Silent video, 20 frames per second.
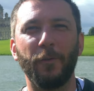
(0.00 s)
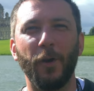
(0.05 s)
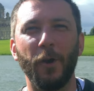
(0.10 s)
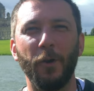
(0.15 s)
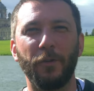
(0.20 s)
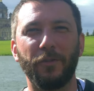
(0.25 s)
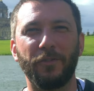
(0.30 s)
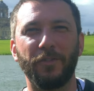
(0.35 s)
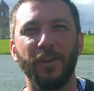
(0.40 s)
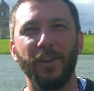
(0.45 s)

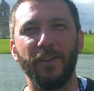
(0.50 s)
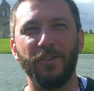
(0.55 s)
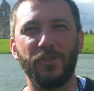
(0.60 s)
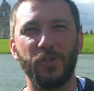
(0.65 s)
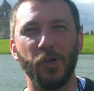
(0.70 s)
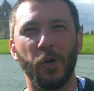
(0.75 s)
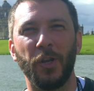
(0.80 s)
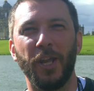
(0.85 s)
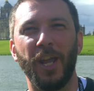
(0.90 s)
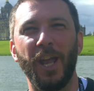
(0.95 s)
folks, it's
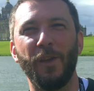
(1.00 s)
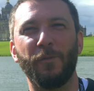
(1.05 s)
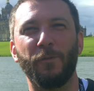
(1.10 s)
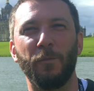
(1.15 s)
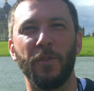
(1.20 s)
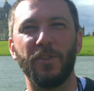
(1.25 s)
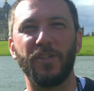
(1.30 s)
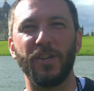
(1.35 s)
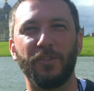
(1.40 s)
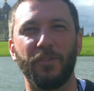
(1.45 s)
John here
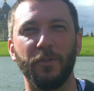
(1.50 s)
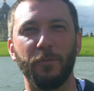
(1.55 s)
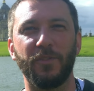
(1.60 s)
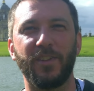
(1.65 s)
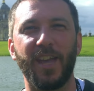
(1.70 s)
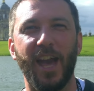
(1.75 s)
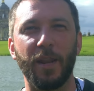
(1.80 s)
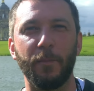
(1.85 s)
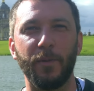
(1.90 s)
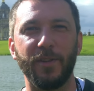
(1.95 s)
from the Jessops
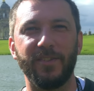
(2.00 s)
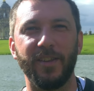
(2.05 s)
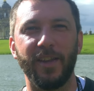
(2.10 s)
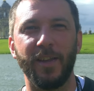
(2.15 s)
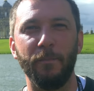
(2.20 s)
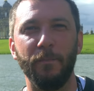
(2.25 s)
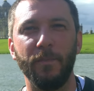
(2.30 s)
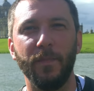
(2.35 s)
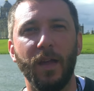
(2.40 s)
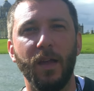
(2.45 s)
Academy
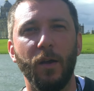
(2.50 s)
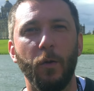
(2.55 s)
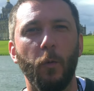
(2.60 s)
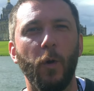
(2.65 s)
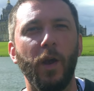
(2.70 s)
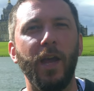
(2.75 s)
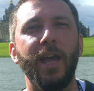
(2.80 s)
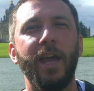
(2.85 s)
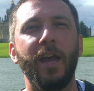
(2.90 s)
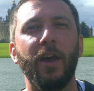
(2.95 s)
team.
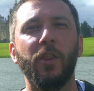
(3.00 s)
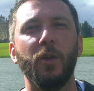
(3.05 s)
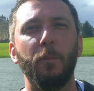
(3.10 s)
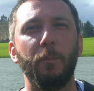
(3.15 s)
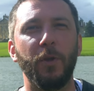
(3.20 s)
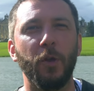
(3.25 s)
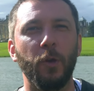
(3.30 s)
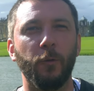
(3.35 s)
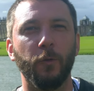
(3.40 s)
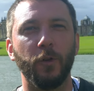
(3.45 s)
We're here at the
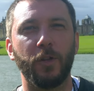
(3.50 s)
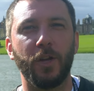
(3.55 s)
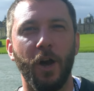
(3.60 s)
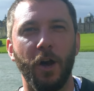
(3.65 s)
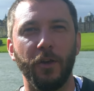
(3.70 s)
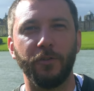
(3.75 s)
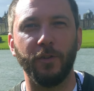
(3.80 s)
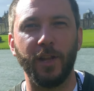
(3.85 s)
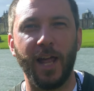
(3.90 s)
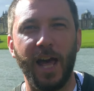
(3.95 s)
beautiful
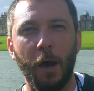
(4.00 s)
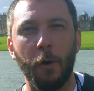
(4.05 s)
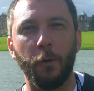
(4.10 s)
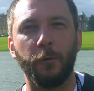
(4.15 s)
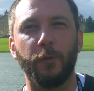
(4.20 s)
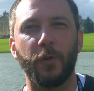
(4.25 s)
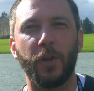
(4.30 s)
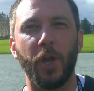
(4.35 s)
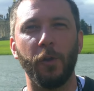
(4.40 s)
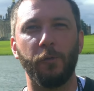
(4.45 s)
Castle
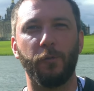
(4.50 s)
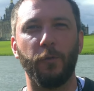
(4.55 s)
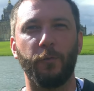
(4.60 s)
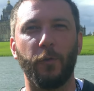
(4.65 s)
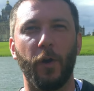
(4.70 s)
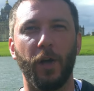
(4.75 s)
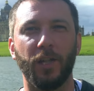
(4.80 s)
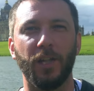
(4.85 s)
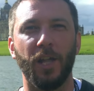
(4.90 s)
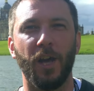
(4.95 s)
Howard for
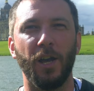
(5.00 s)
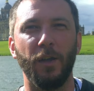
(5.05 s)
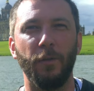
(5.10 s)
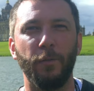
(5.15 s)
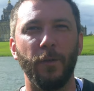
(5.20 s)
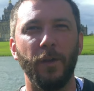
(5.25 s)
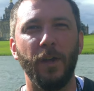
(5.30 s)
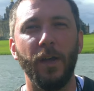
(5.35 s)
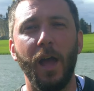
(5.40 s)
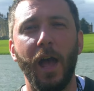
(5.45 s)
Countryfile
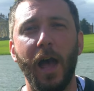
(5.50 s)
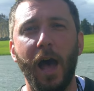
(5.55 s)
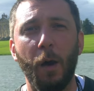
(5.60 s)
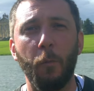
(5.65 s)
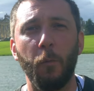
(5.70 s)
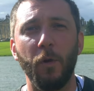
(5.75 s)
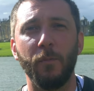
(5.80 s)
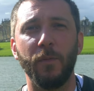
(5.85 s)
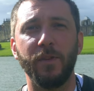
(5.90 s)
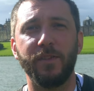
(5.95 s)
Live,
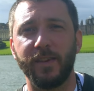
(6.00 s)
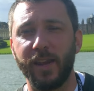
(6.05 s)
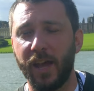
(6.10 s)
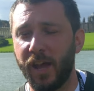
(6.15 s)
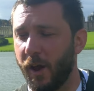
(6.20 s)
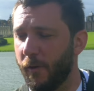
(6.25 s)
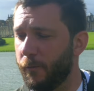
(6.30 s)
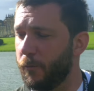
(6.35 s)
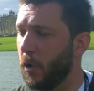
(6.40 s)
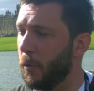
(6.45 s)
and with me
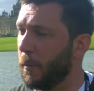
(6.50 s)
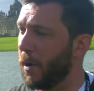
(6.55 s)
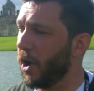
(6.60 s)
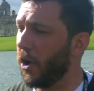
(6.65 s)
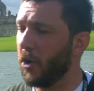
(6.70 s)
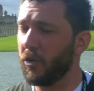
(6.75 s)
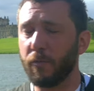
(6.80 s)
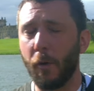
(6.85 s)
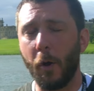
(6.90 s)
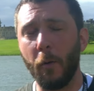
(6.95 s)
today I've brought my
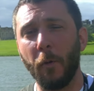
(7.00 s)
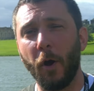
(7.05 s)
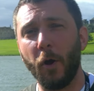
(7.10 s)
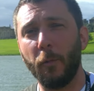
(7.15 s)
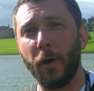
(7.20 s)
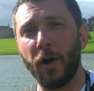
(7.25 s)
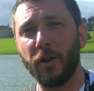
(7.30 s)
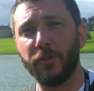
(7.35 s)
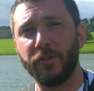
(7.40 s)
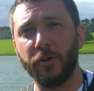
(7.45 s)
Osmo
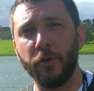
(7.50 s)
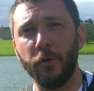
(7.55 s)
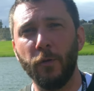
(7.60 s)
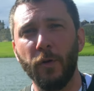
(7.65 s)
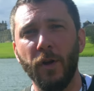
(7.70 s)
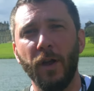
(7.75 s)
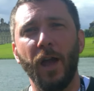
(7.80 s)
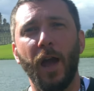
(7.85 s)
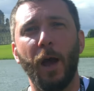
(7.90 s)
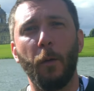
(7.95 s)
Mobile 2,
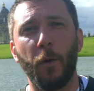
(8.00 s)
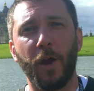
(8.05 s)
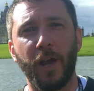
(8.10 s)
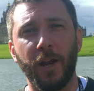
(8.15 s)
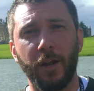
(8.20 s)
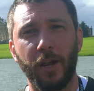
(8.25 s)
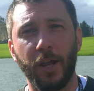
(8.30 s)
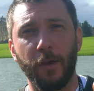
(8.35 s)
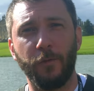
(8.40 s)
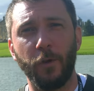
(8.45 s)
and we're
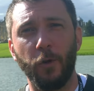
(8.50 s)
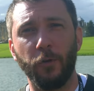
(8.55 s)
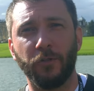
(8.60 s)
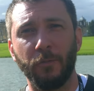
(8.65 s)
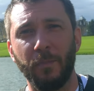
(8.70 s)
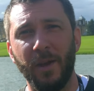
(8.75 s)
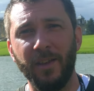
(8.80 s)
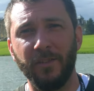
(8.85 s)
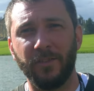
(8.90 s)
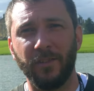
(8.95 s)
going to give you
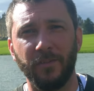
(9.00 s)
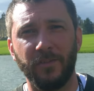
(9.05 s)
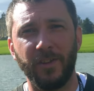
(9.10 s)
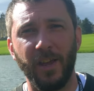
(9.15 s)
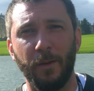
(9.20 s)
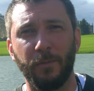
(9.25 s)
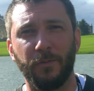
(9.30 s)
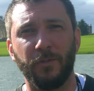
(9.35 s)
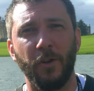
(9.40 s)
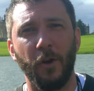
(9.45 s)
some hints and
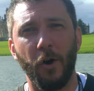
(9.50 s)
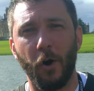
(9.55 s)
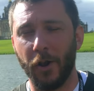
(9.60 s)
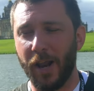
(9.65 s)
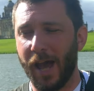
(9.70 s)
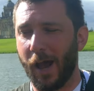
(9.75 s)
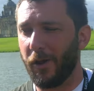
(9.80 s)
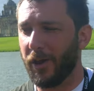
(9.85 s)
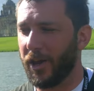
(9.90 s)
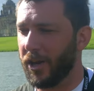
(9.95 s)
tips on
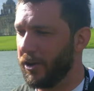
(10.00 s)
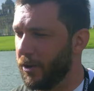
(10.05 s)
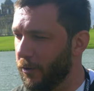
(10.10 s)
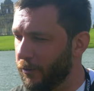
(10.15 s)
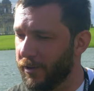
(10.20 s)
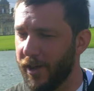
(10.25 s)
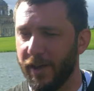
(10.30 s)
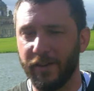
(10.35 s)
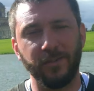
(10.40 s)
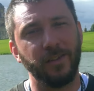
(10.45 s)
how you can
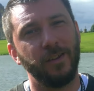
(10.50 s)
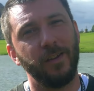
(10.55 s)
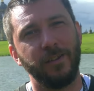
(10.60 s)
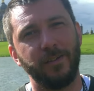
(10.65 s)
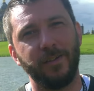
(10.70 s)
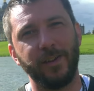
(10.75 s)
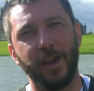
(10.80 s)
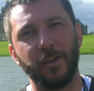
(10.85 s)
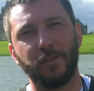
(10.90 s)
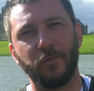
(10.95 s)
use this
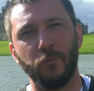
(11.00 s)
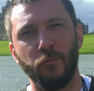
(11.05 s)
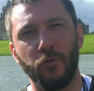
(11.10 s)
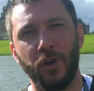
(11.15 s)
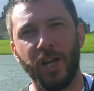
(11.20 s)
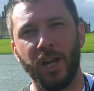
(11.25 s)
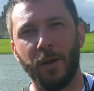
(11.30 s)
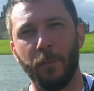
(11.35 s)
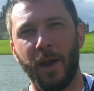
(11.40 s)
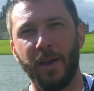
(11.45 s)
to get some
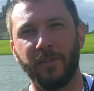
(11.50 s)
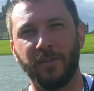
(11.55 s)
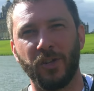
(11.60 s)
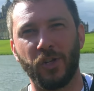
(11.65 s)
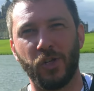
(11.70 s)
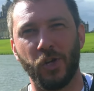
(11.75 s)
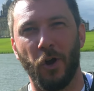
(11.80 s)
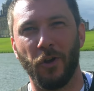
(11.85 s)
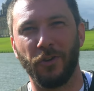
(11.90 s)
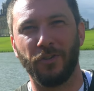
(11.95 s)
really amazing
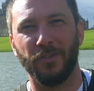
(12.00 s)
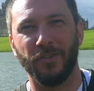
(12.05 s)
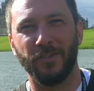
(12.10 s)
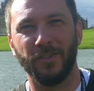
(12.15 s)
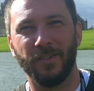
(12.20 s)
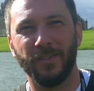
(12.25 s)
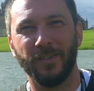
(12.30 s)
shots.